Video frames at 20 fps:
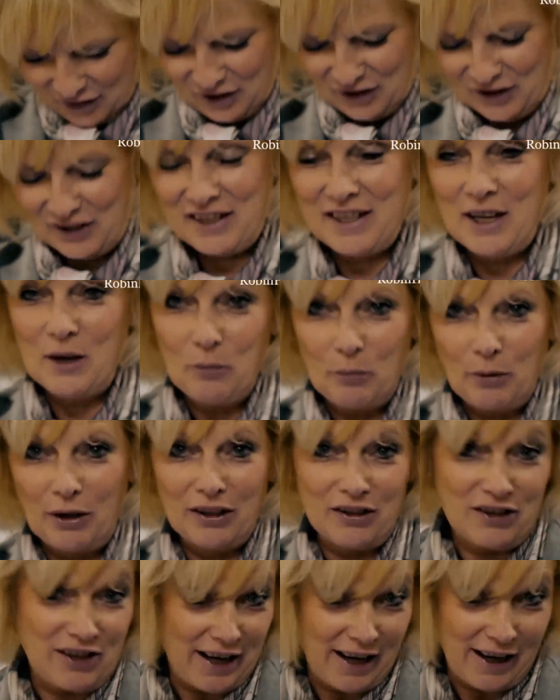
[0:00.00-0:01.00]
has just sent
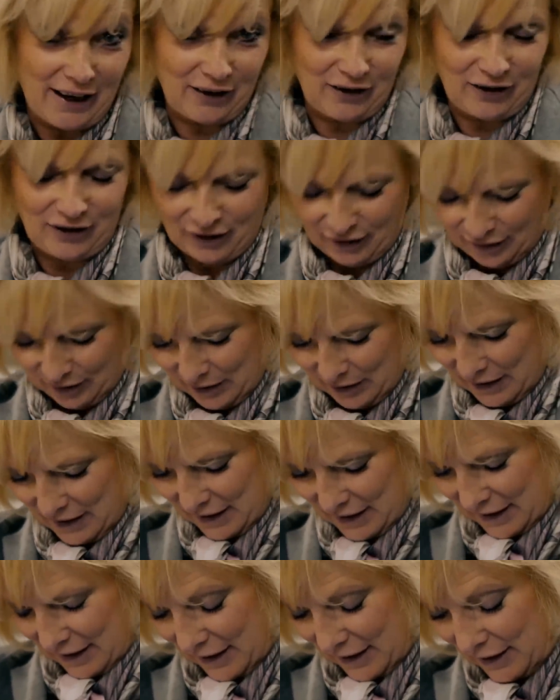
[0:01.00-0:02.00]
me a text
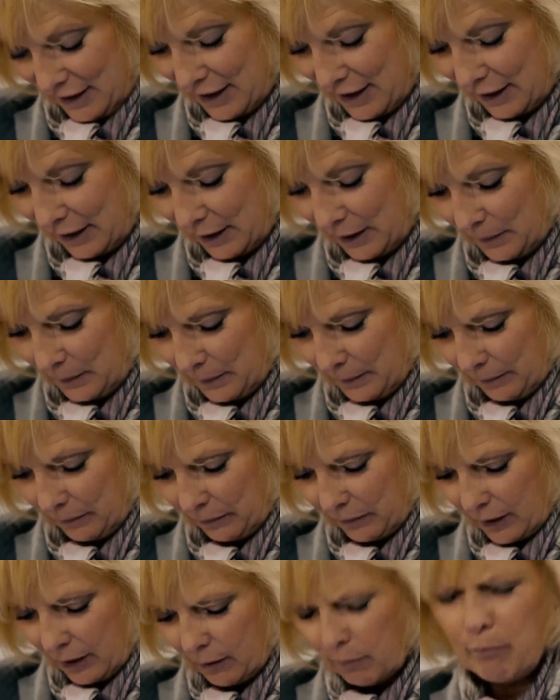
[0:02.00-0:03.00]
saying,
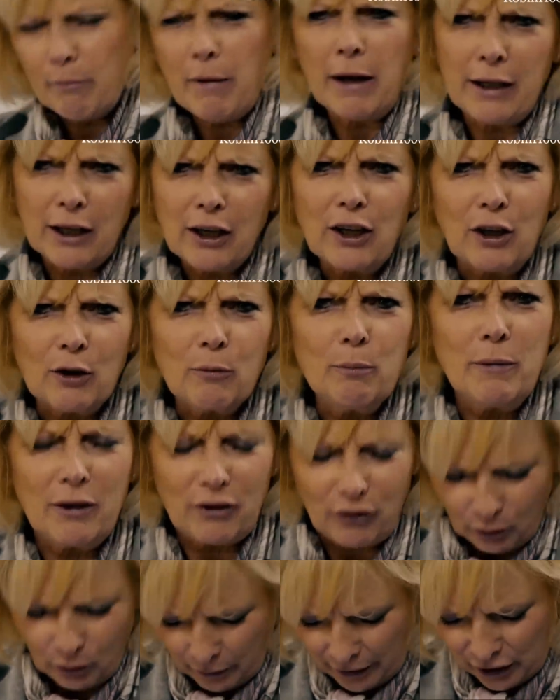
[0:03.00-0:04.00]
many
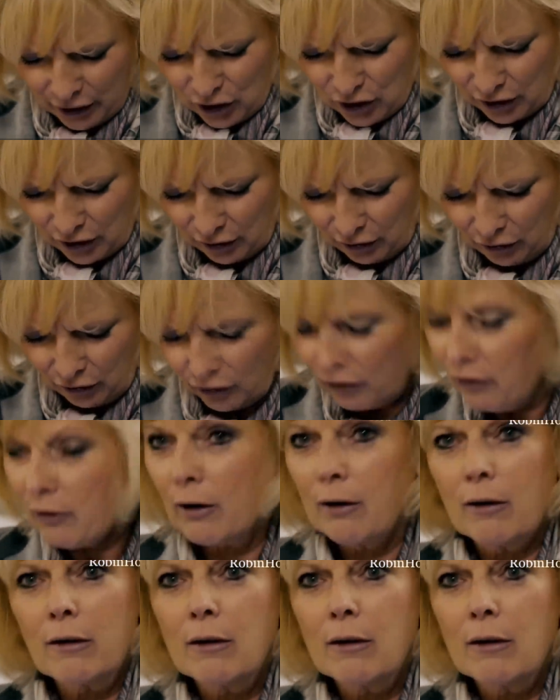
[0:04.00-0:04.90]
commiserations.